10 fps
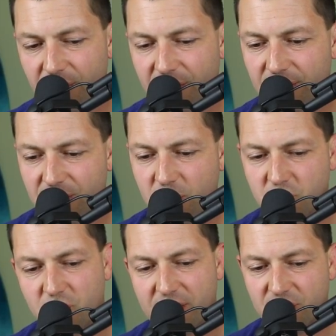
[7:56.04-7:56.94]
It's too
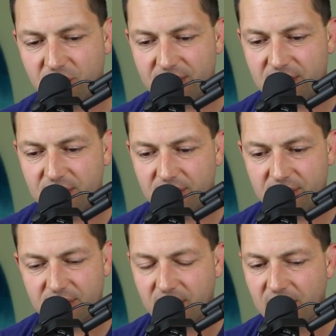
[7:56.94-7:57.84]
treacherous.
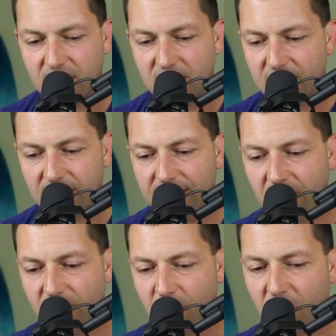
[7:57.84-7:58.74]
You
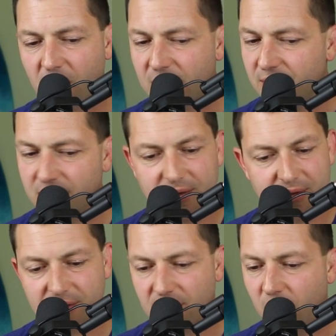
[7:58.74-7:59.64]
know, the market
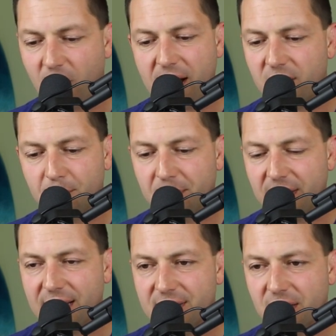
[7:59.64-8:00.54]
is a wild
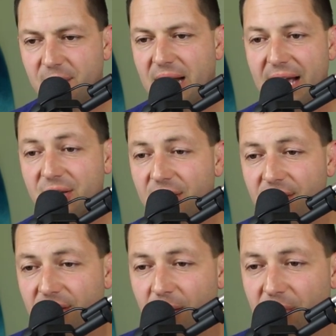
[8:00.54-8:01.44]
place. I mean, I
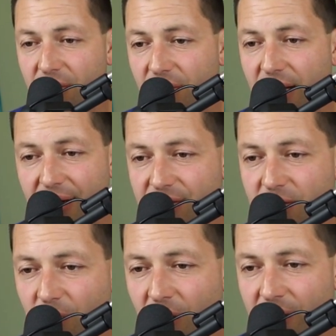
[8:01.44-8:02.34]
couldn't come to you
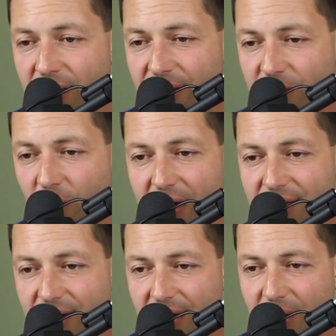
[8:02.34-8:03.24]
guys' market, as great
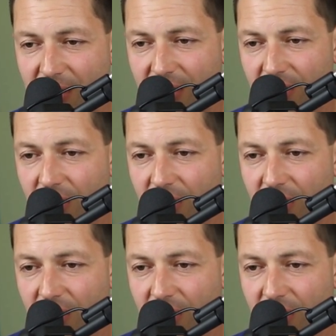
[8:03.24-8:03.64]
as I am here